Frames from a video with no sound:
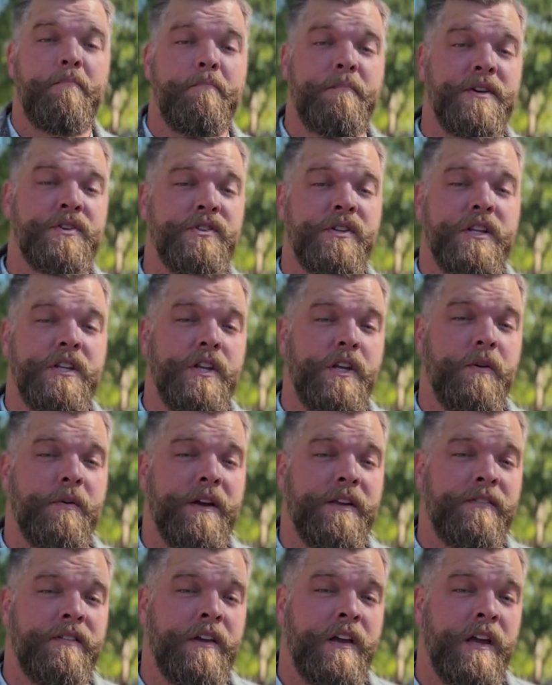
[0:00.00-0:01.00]
Michelin
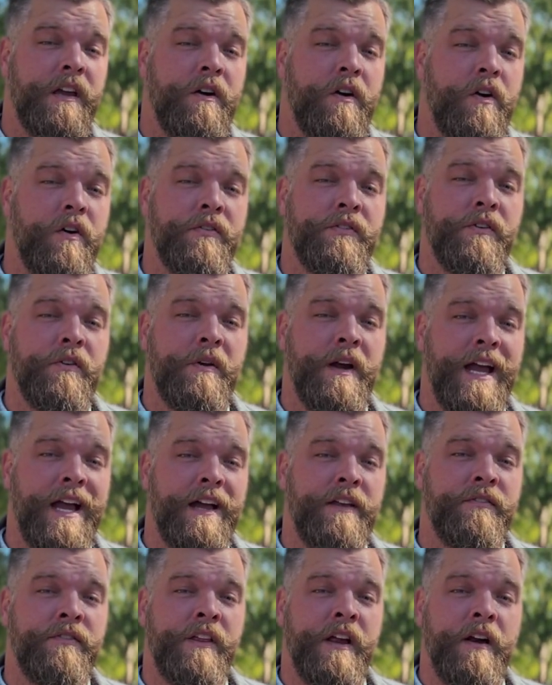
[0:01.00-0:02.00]
USA also
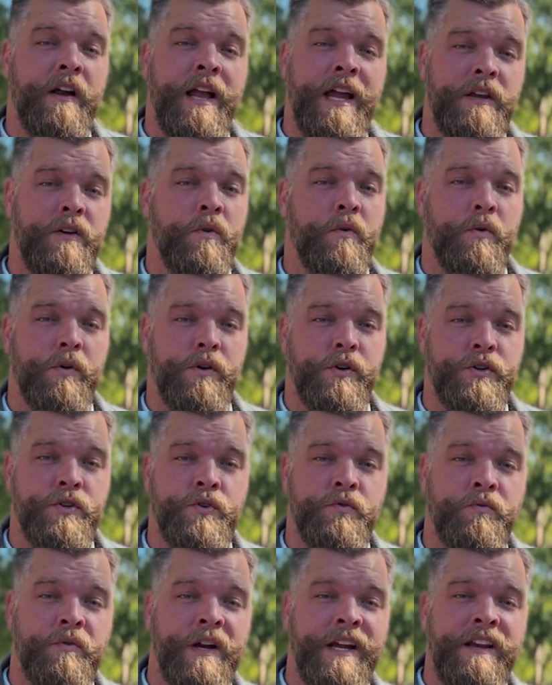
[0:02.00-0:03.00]
has their
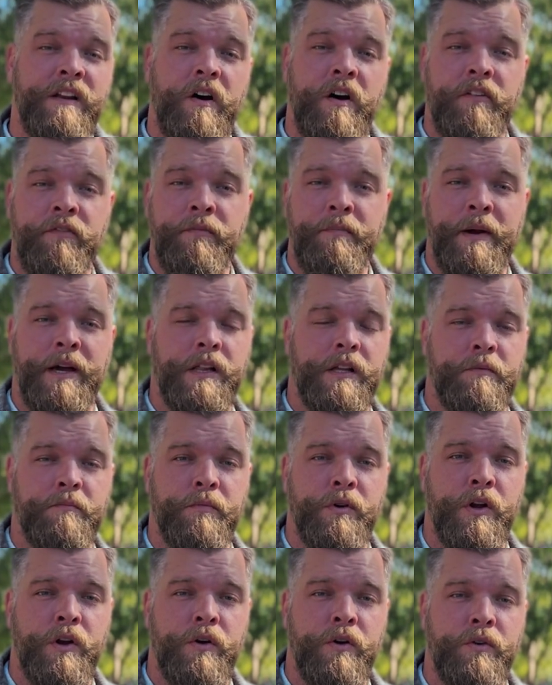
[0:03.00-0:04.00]
headquarters right off Pelham
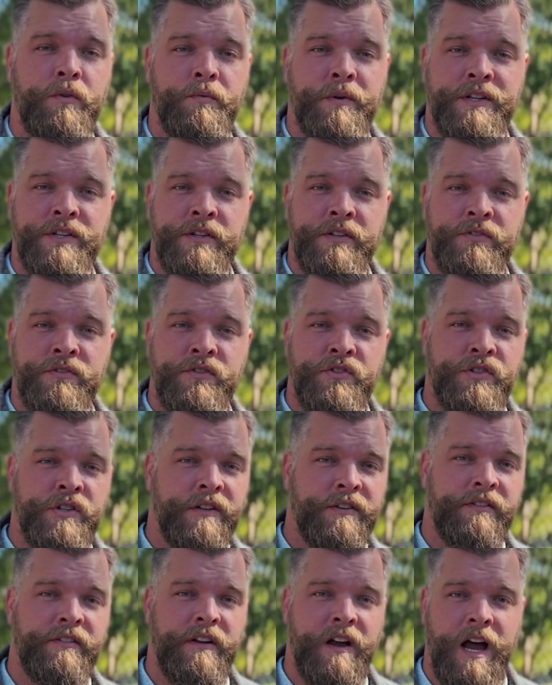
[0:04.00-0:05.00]
Road, which is
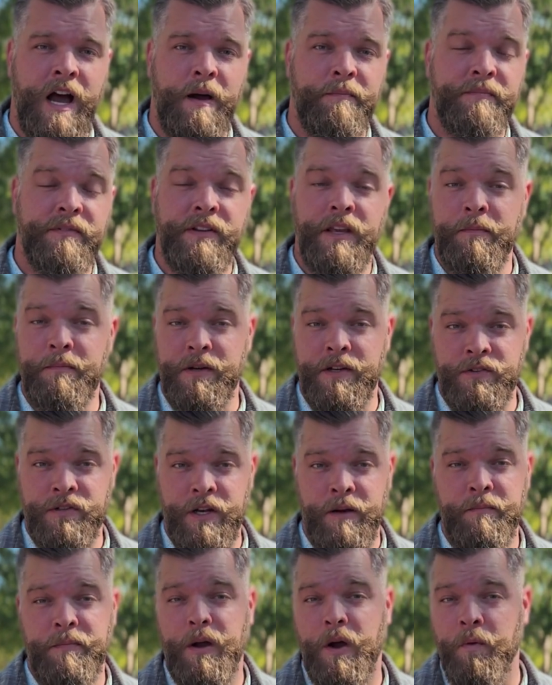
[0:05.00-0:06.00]
just a hop, skip, and a
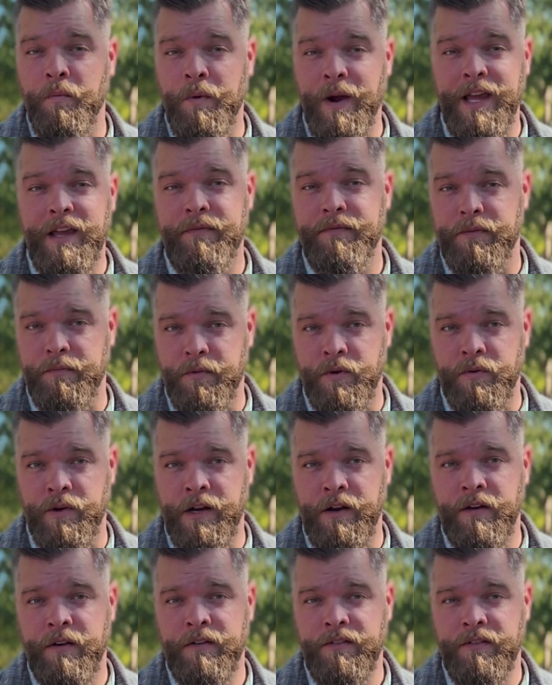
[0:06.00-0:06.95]
jump away from Greer